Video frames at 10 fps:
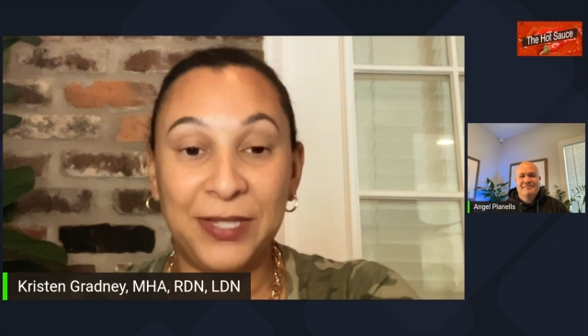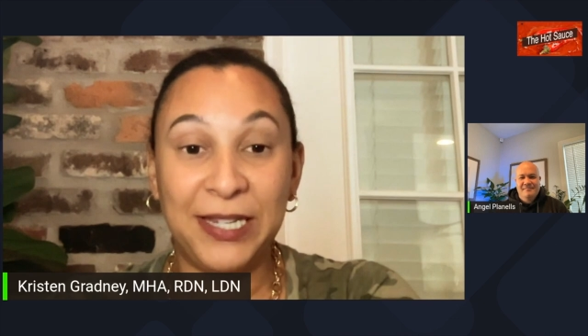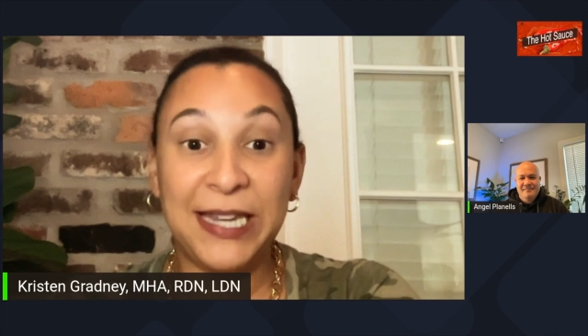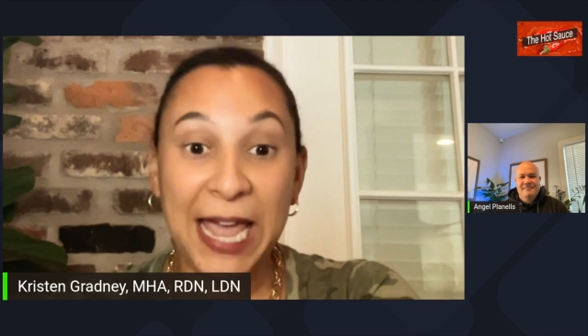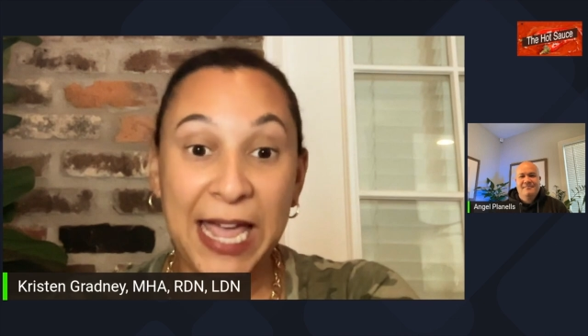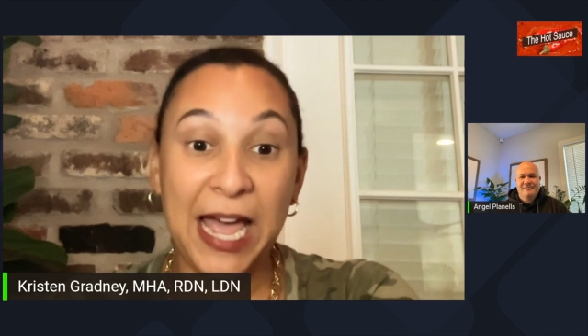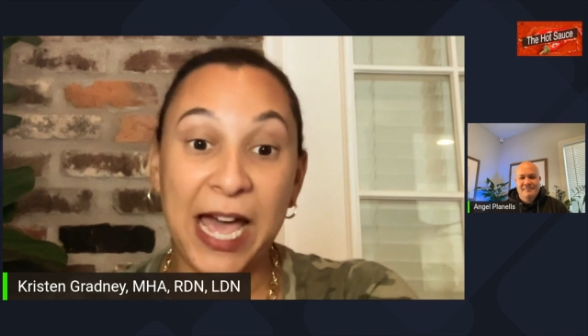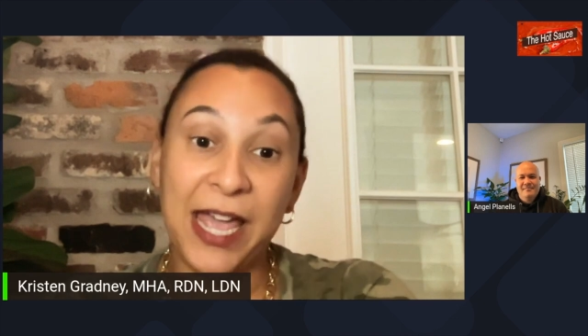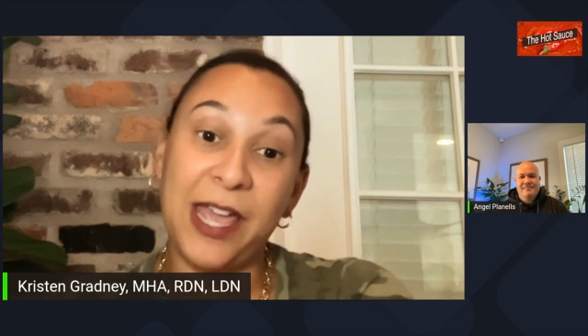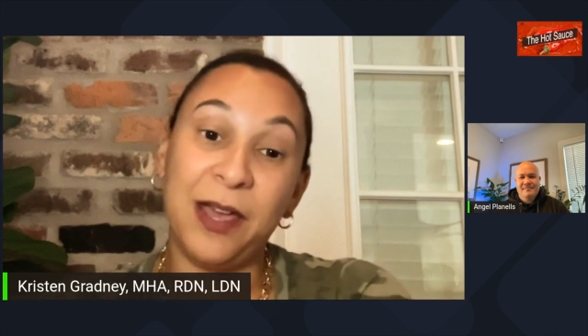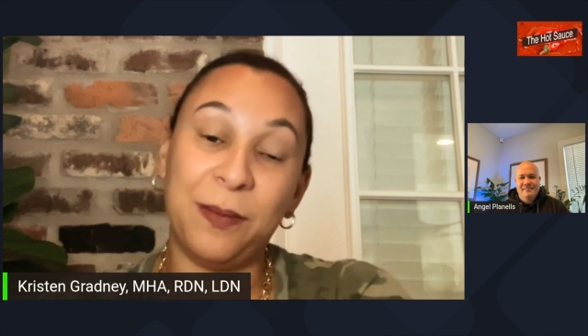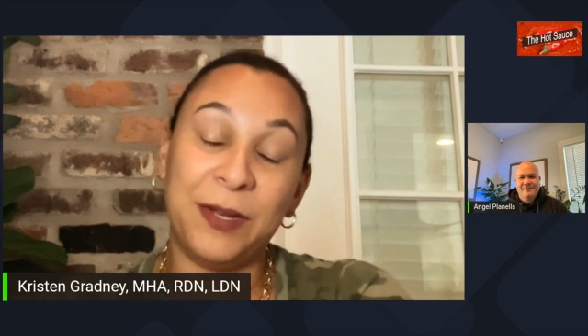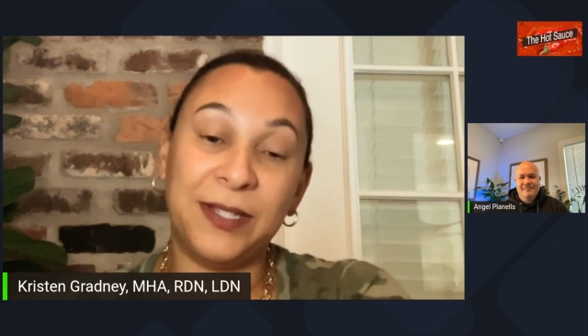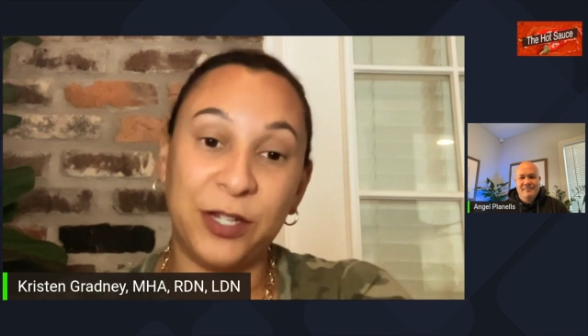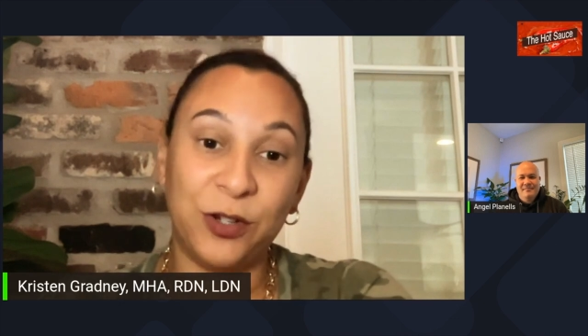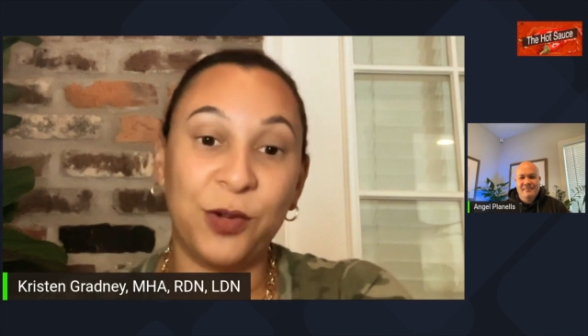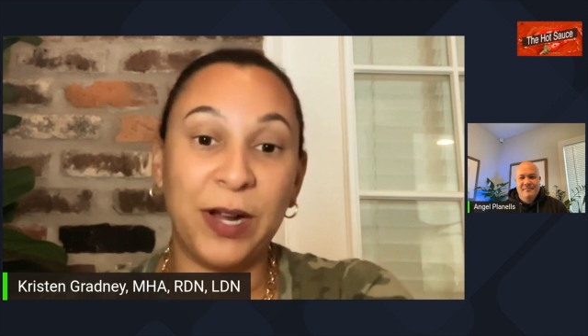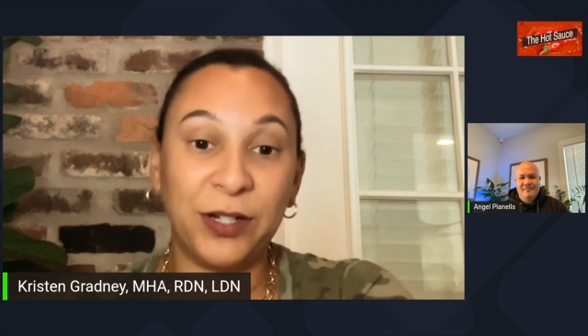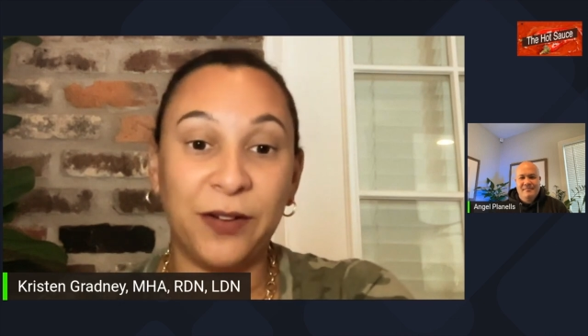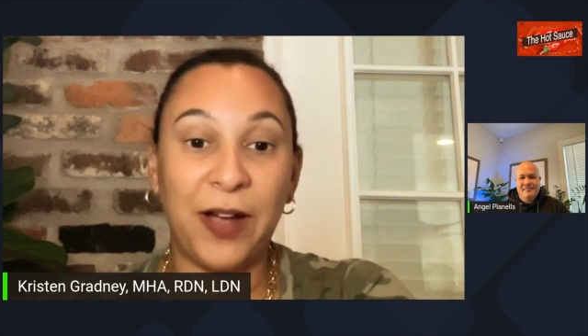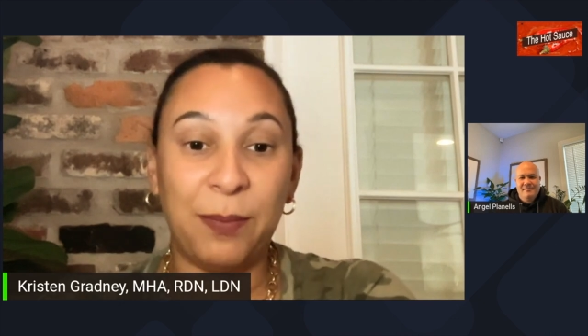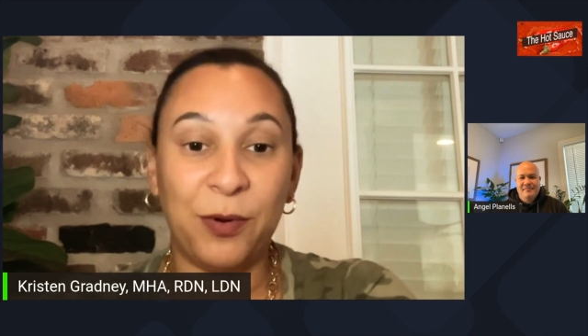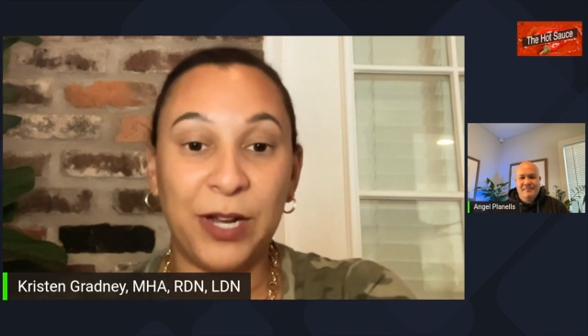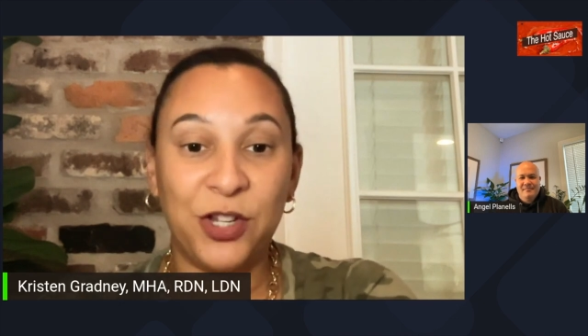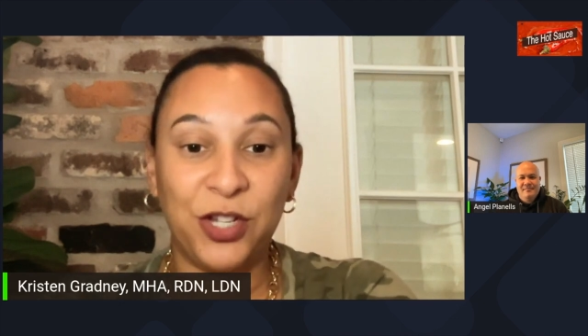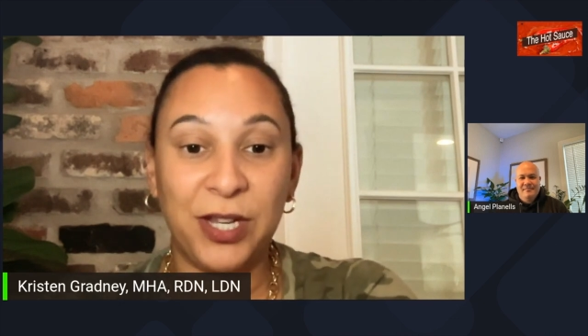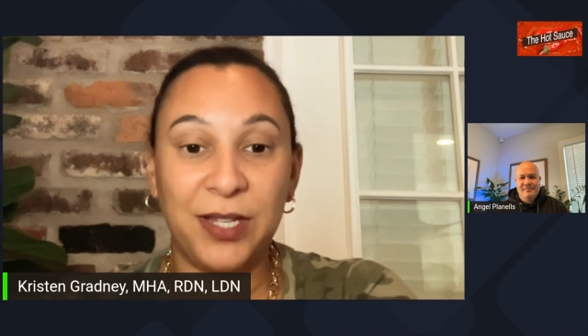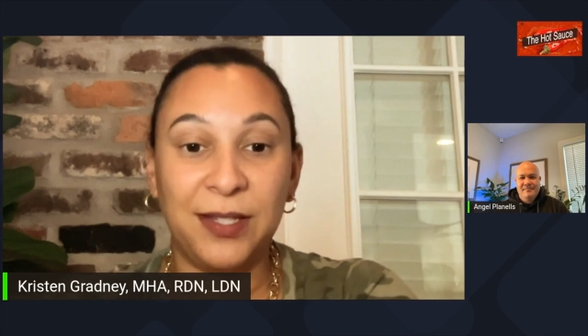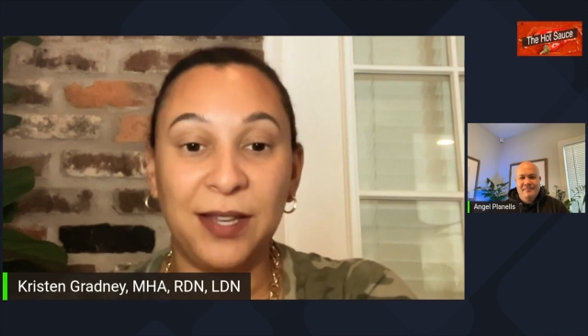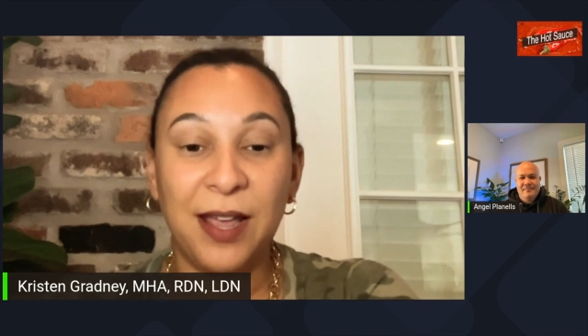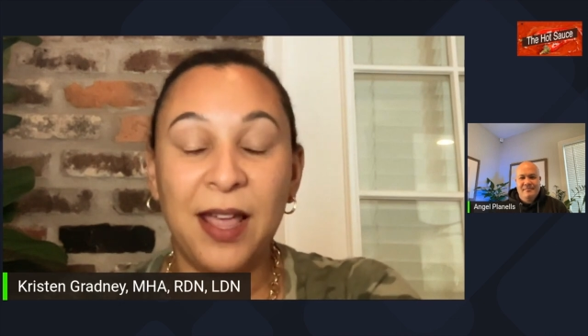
Today, I am a Senior Director of Operations